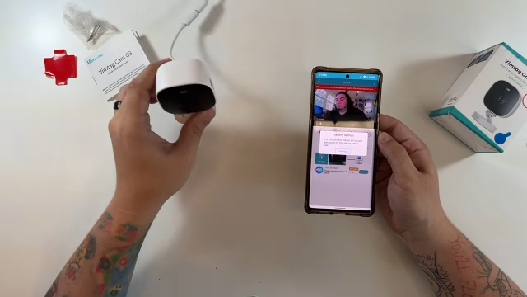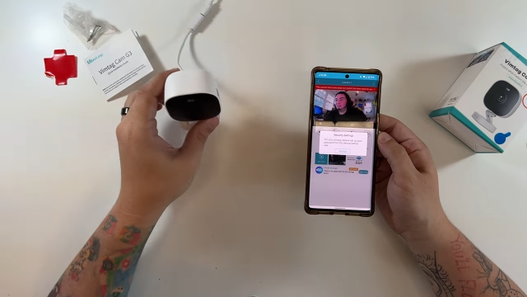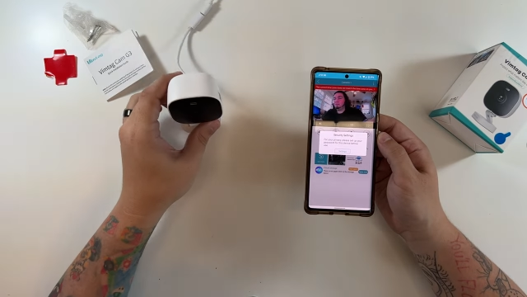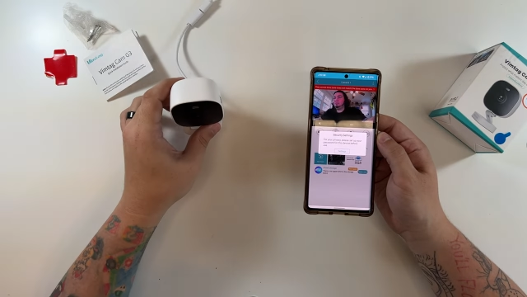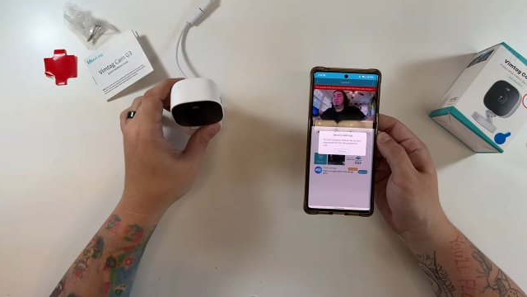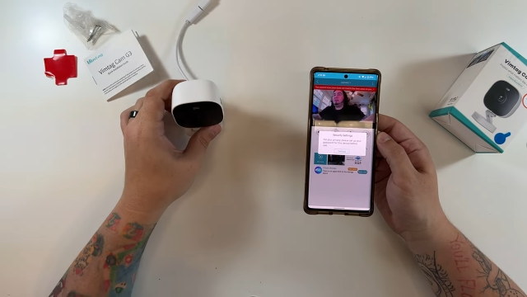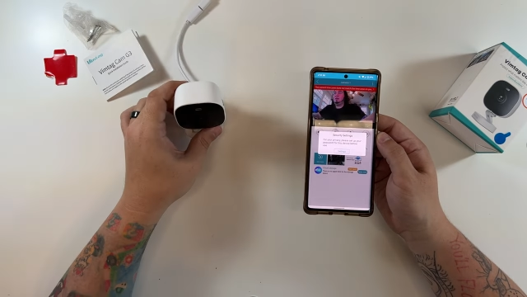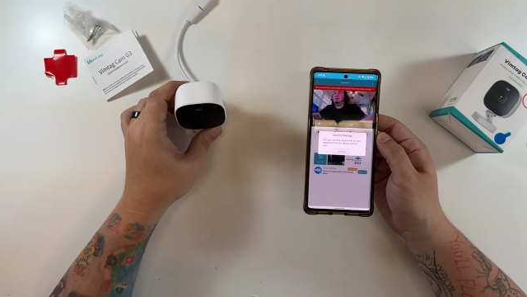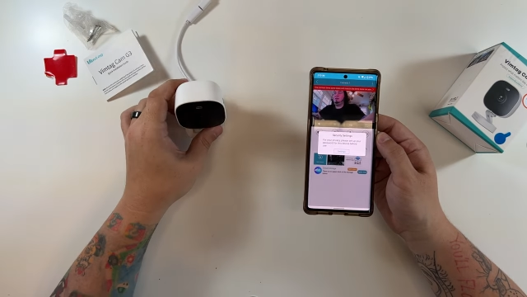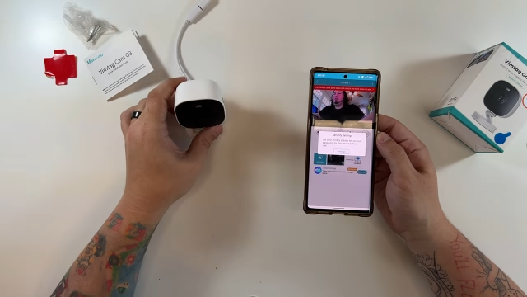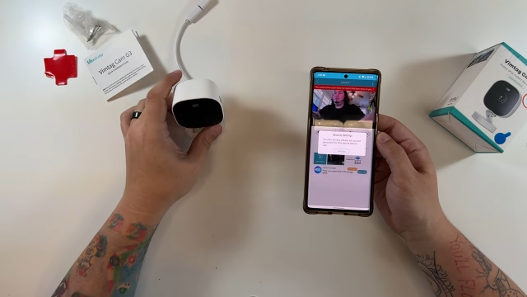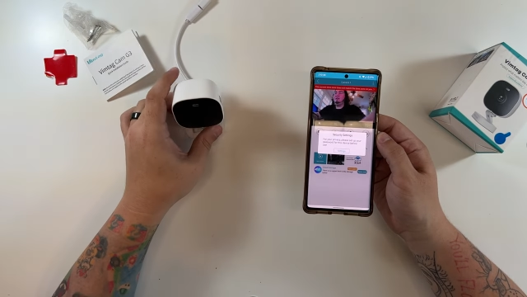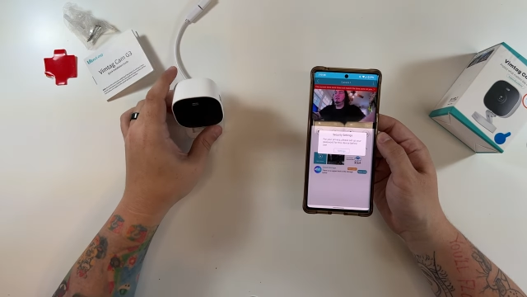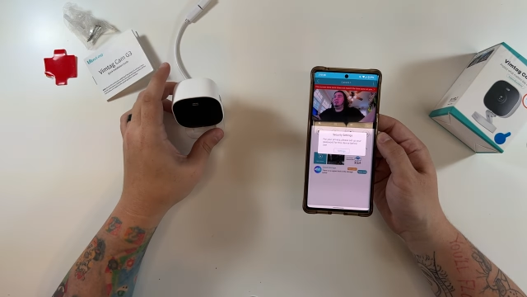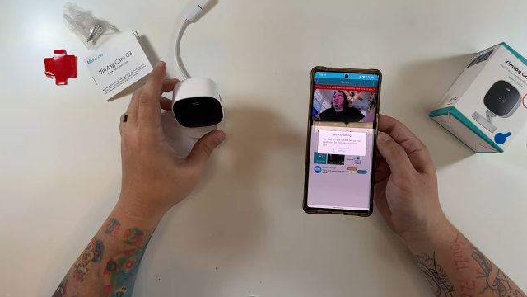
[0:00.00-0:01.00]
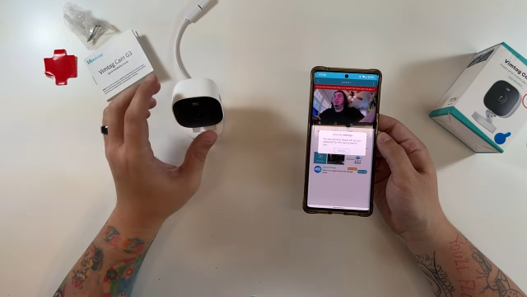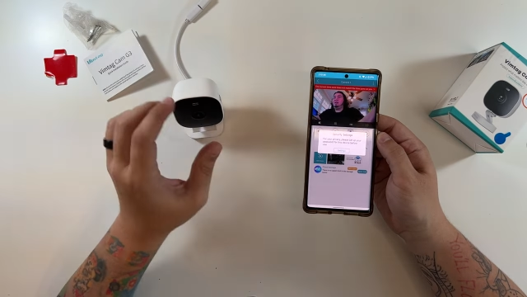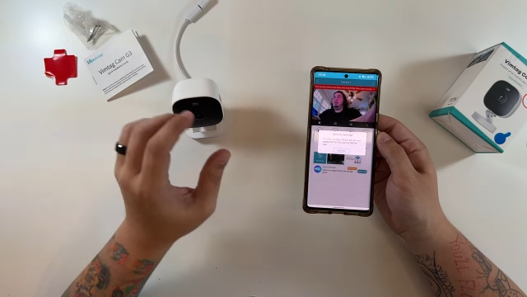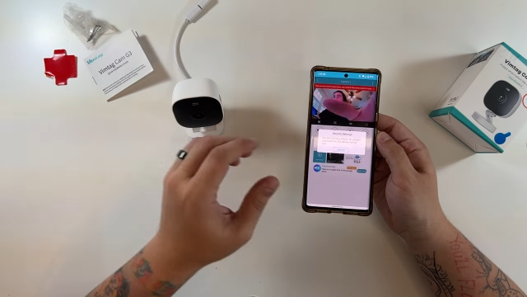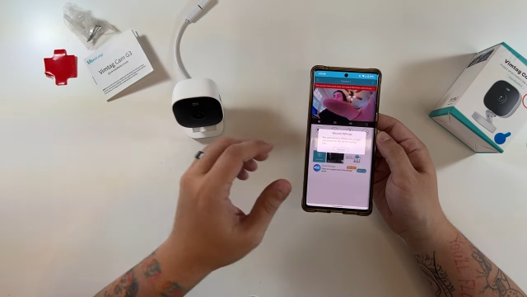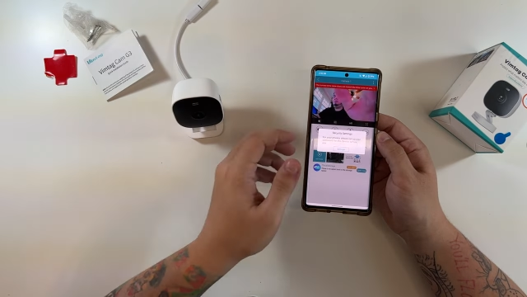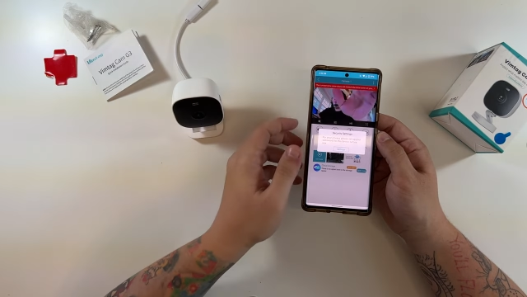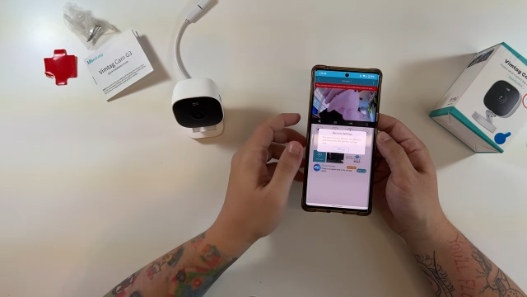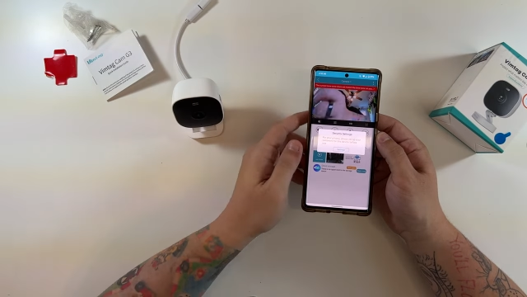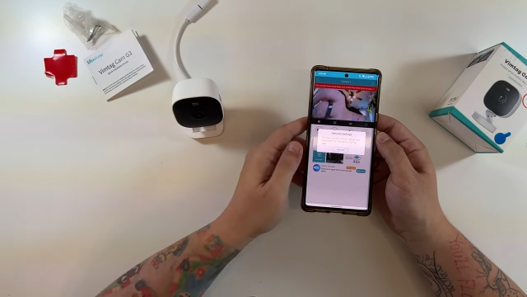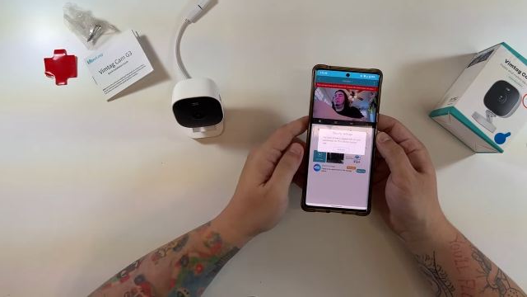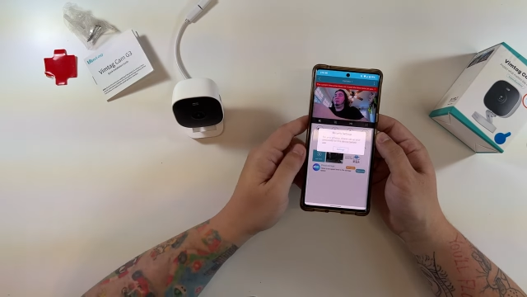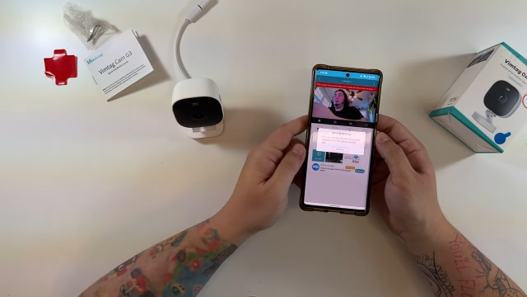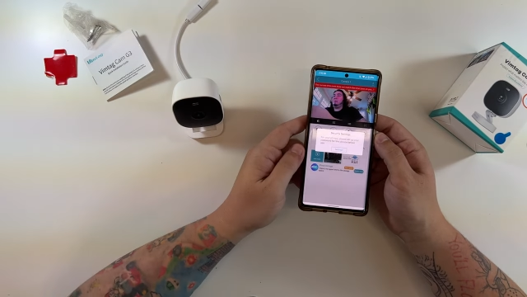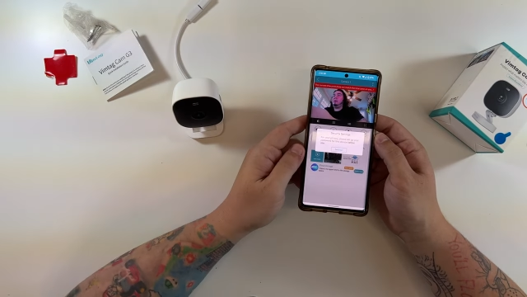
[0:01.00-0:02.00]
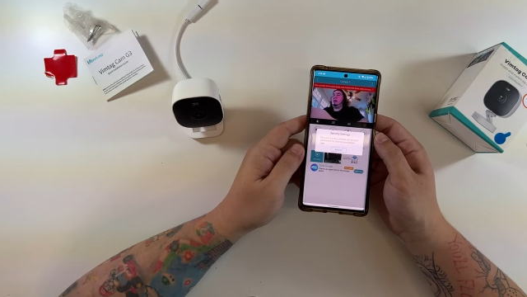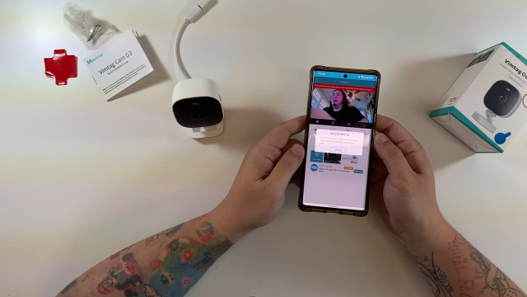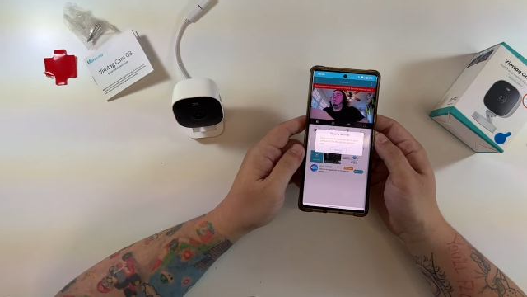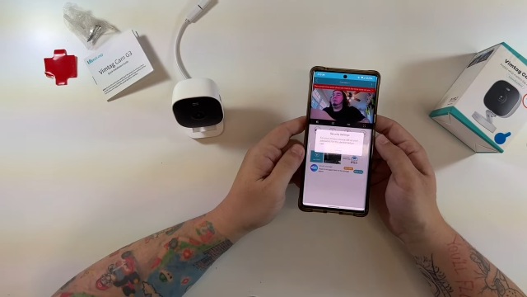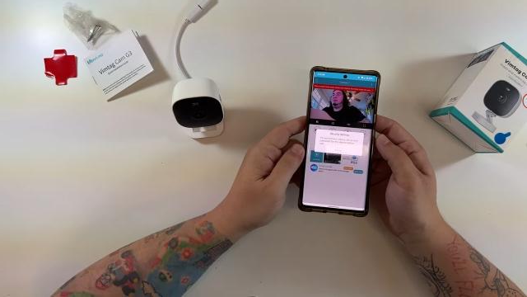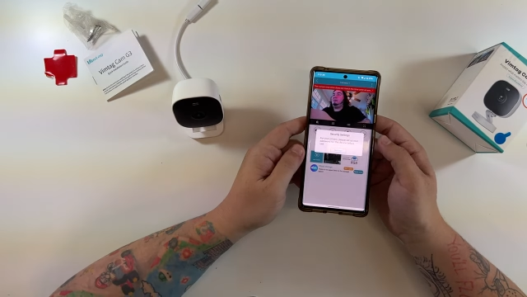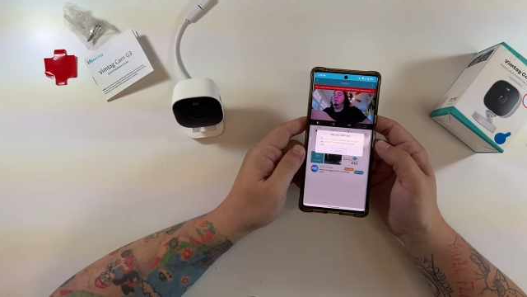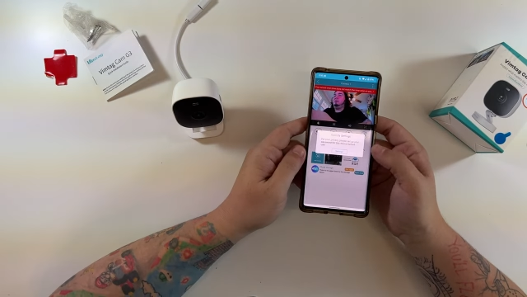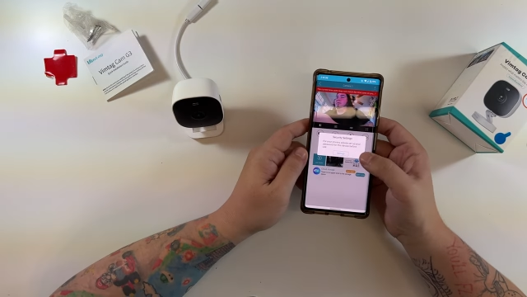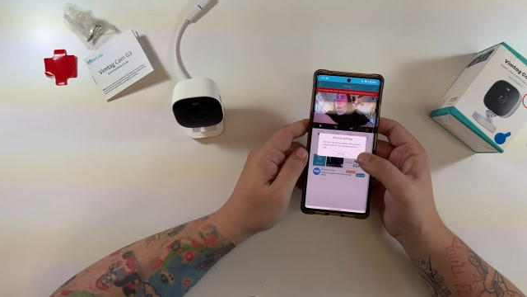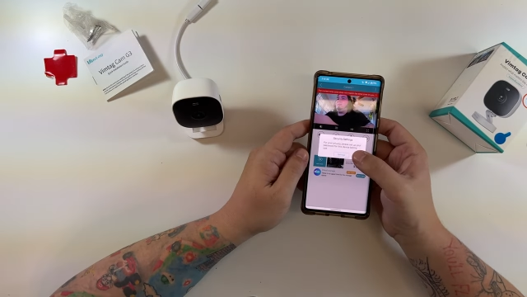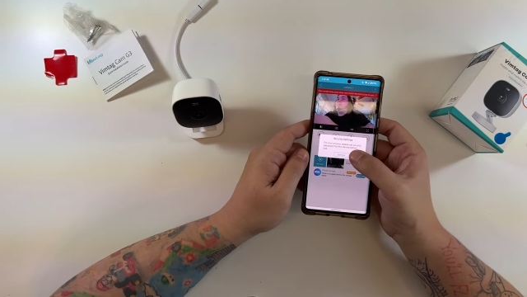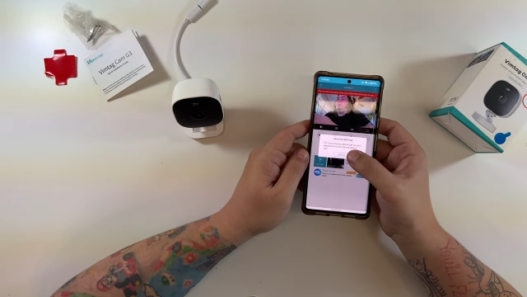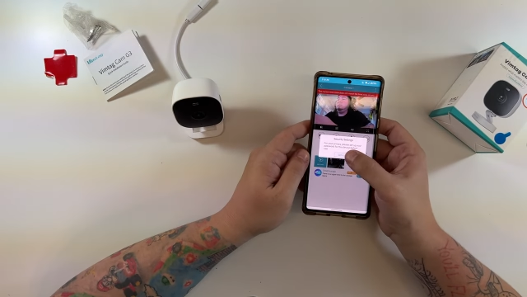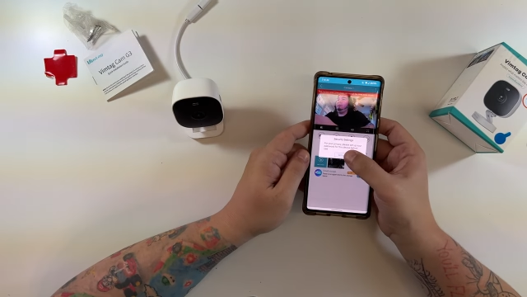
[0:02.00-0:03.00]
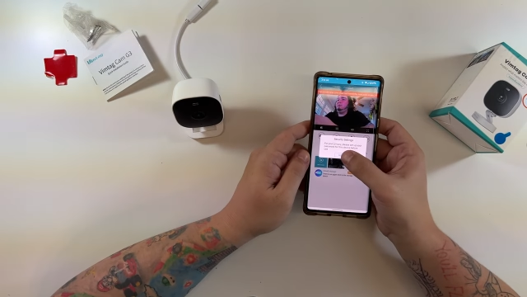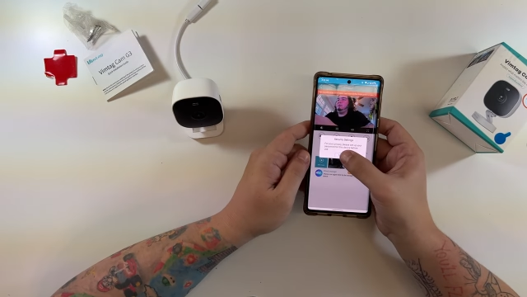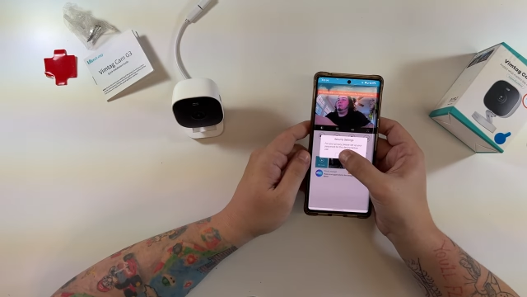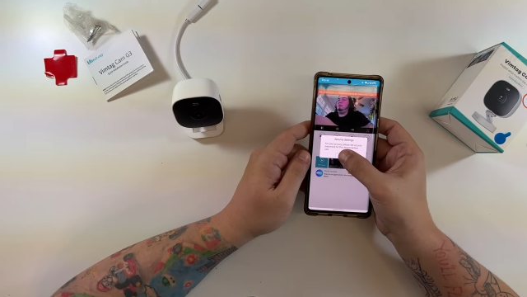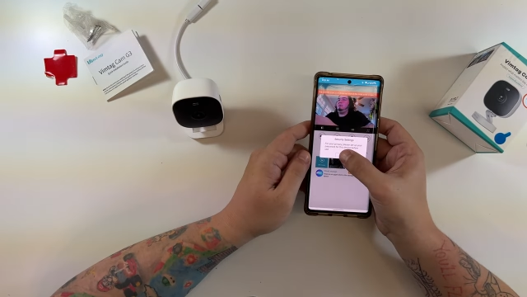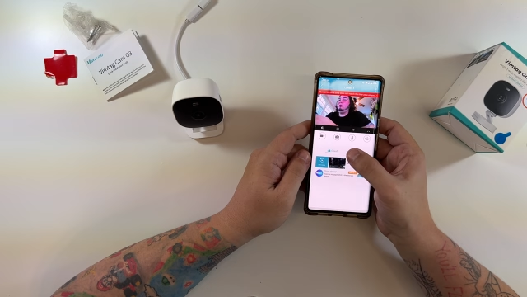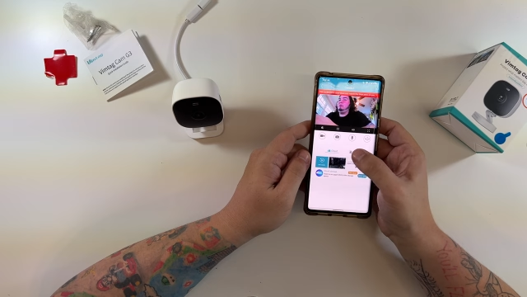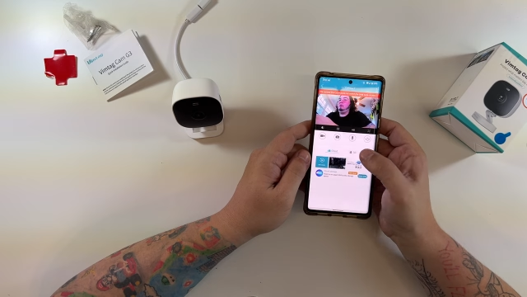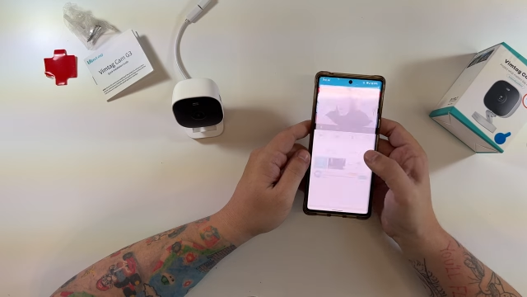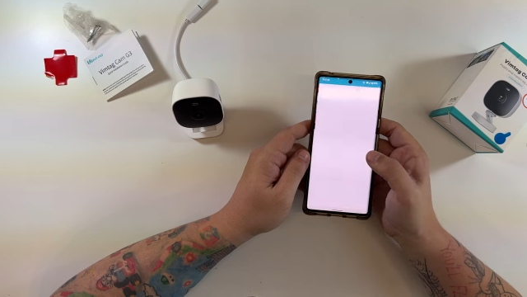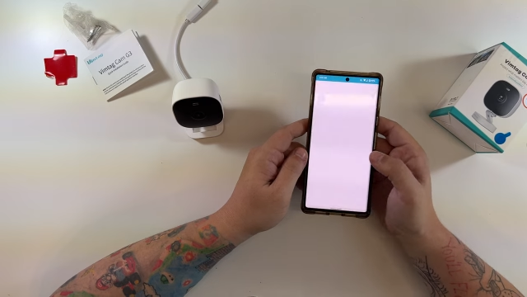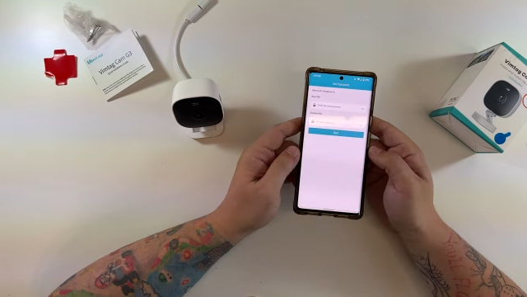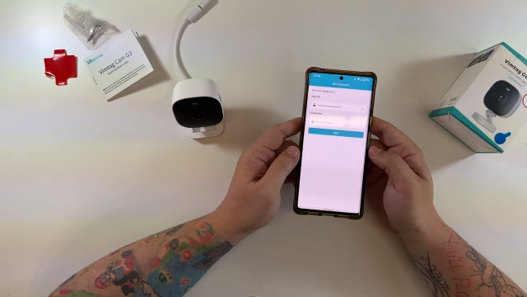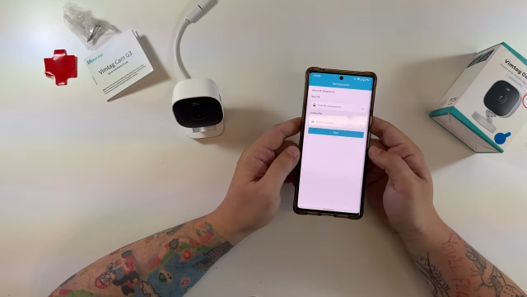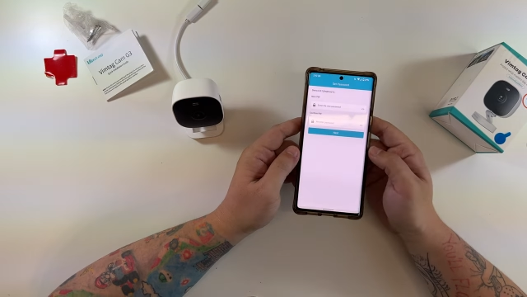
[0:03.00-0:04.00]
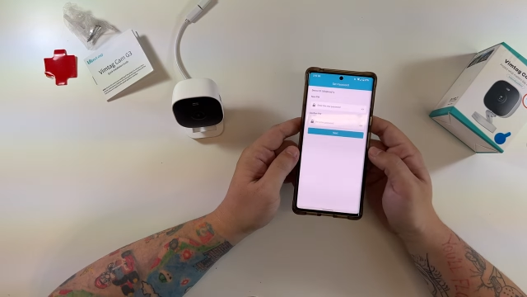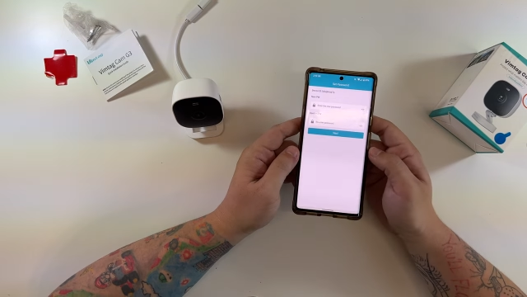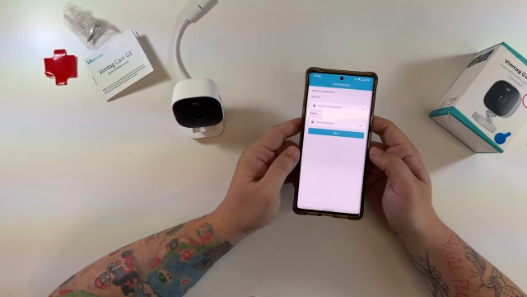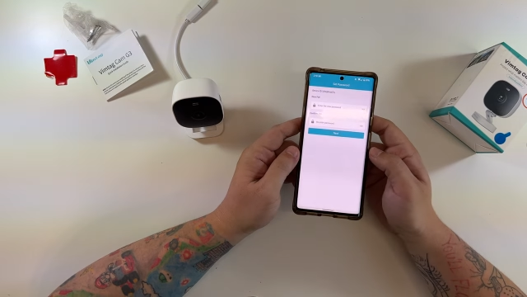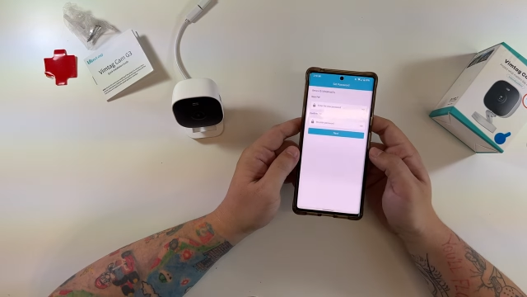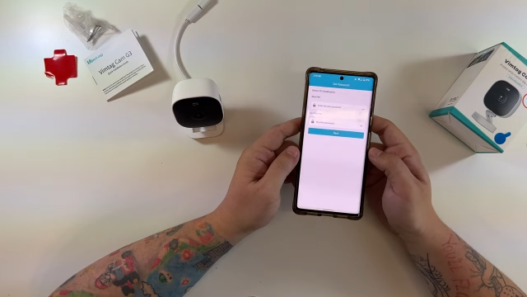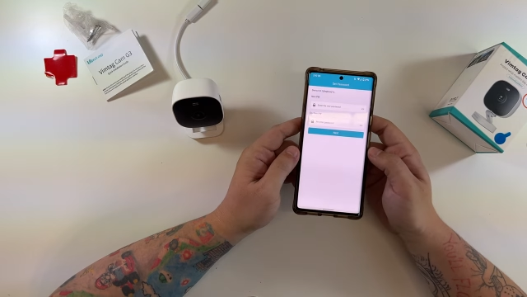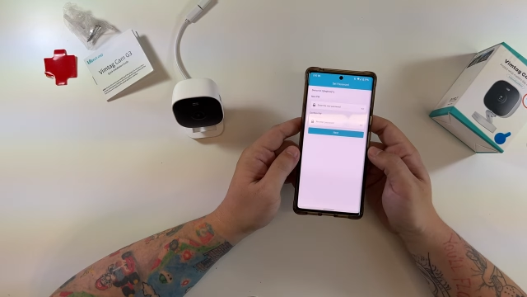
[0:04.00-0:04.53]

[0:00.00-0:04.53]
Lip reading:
Nobody's mouth can be seen.